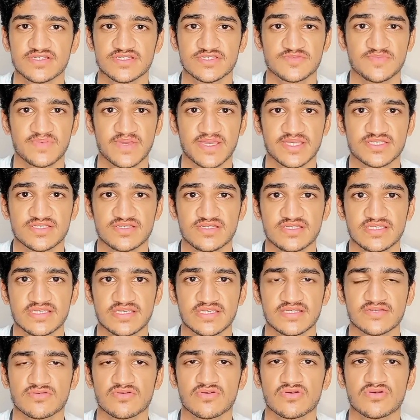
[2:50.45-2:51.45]

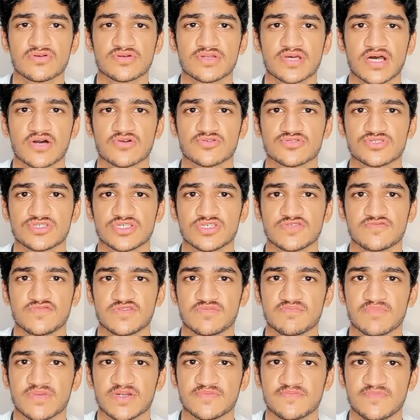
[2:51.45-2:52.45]
especially in old houses
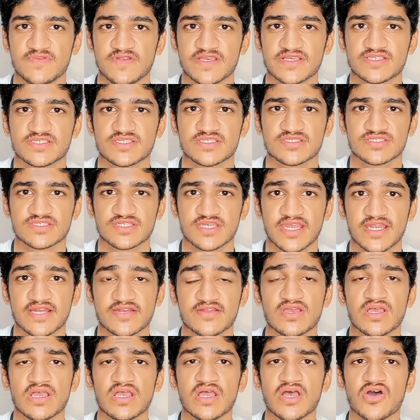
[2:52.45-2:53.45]
with mud bricks
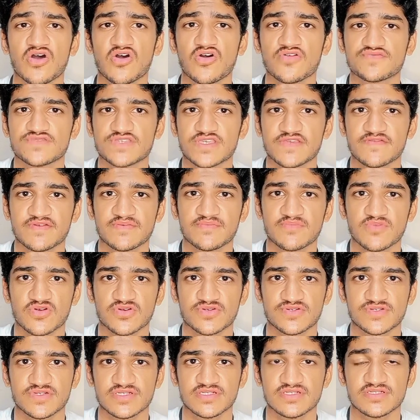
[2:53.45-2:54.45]
instead of cement
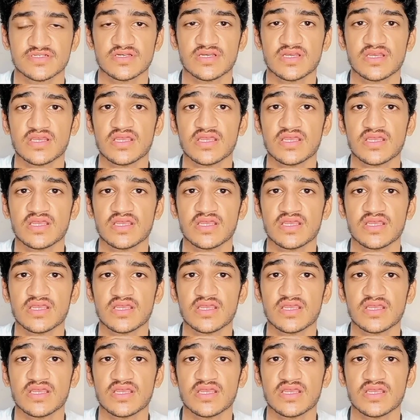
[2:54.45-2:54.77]
mortar.